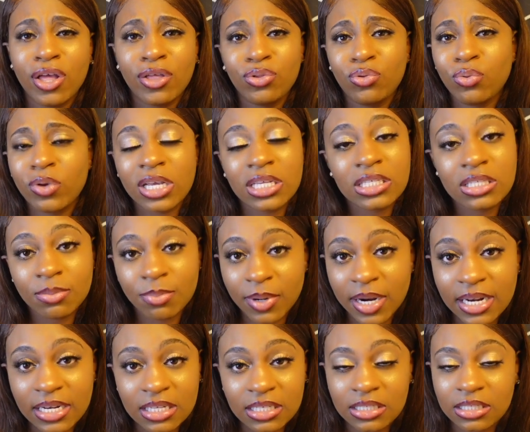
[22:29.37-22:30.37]
you can
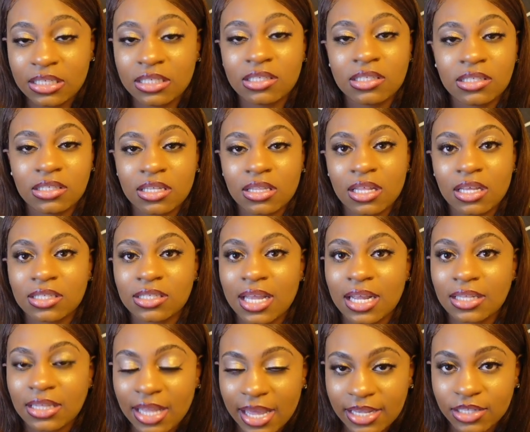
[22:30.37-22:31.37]
spread diseases and things
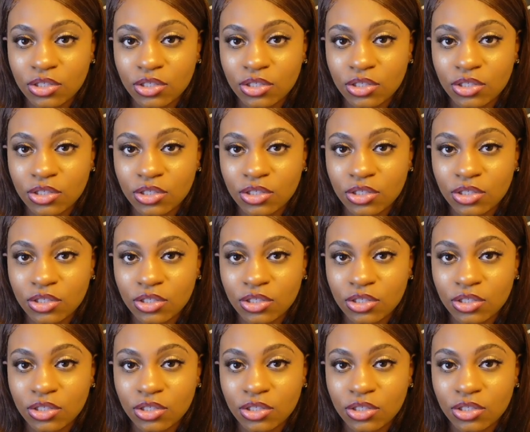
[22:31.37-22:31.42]
like that.